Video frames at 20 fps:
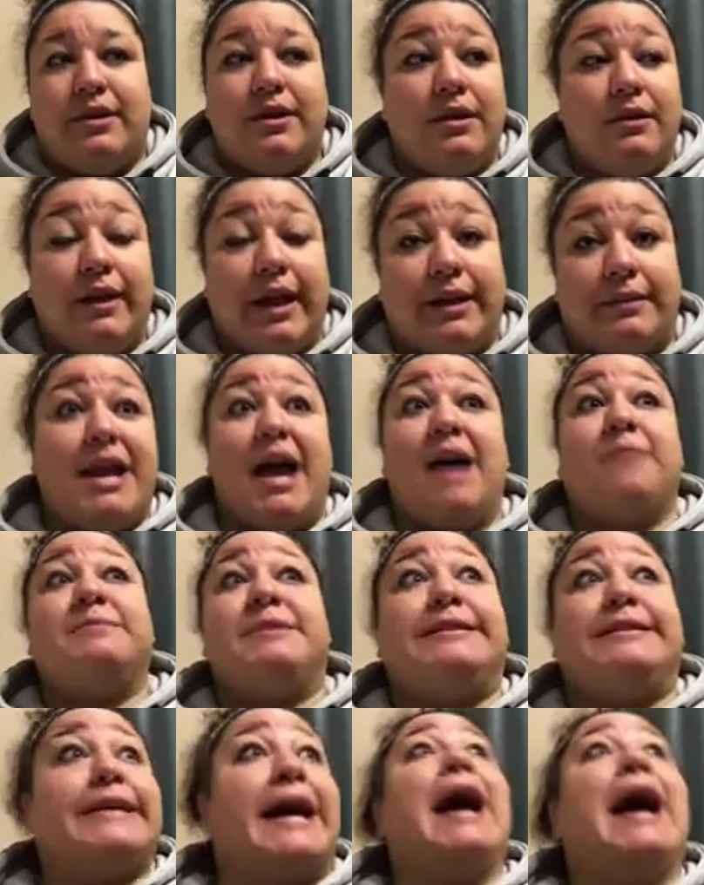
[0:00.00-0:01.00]
Like me, I'm
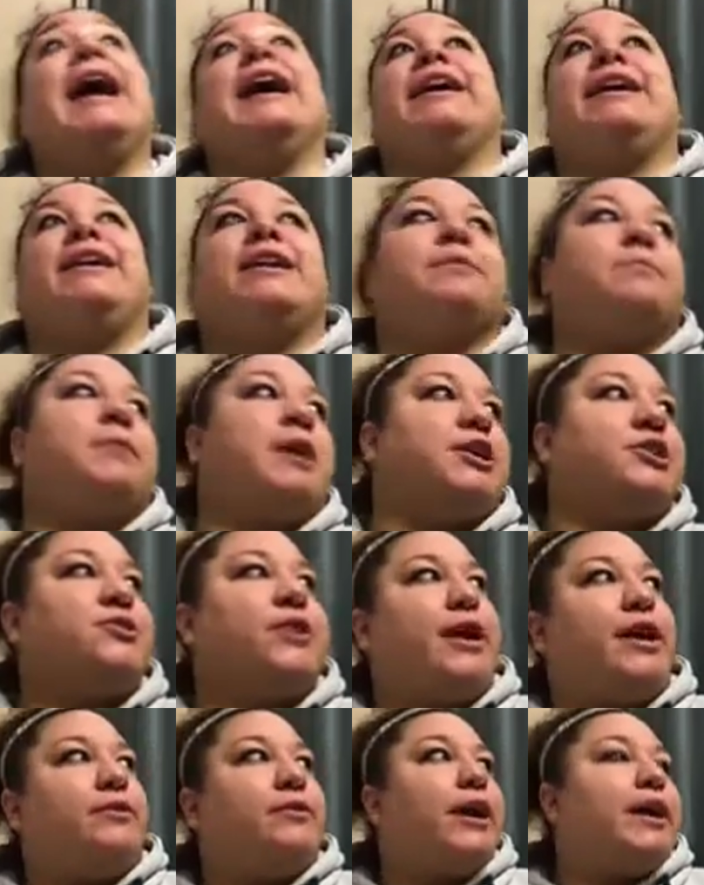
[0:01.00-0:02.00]
dying in my
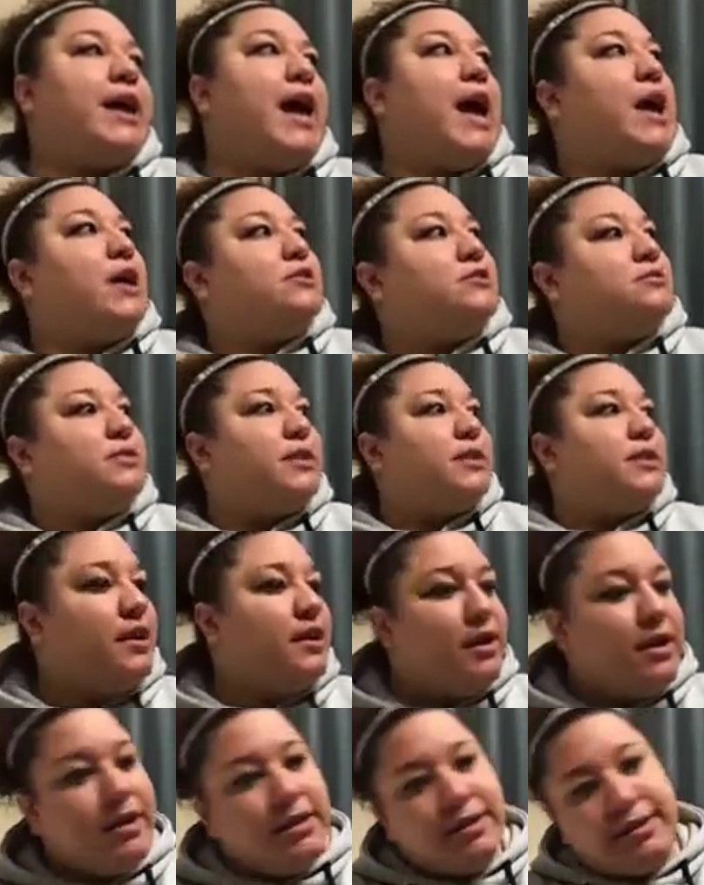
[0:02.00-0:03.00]
training right now, doing
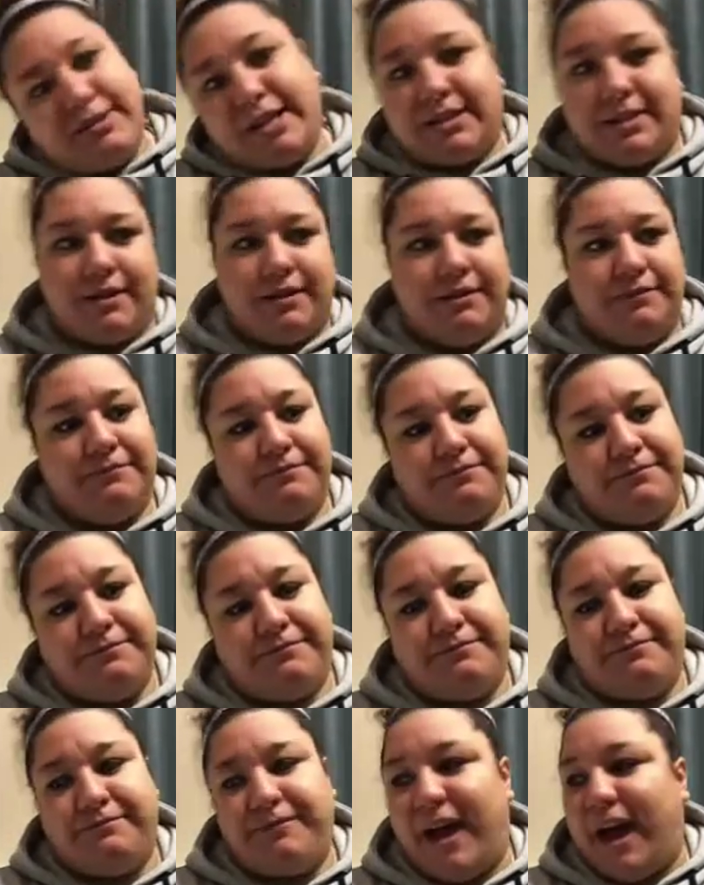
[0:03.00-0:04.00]
sets of
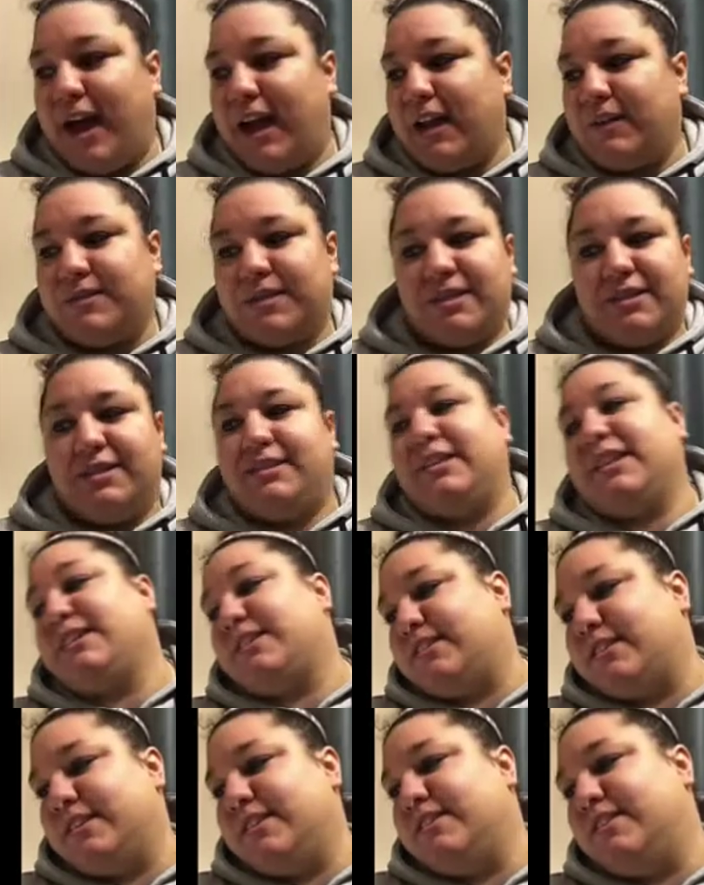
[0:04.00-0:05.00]
5s and
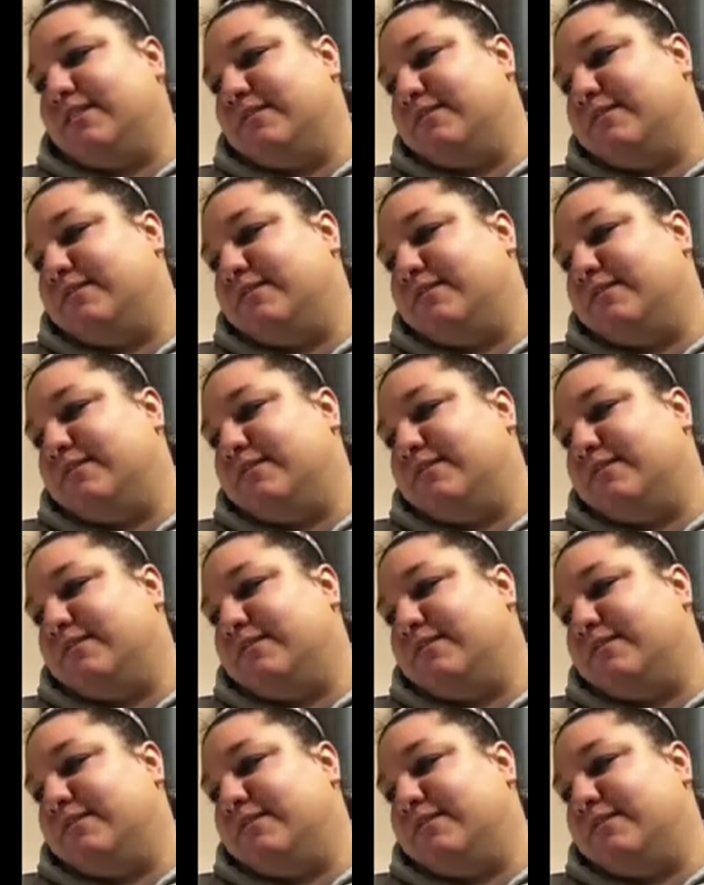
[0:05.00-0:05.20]
6s and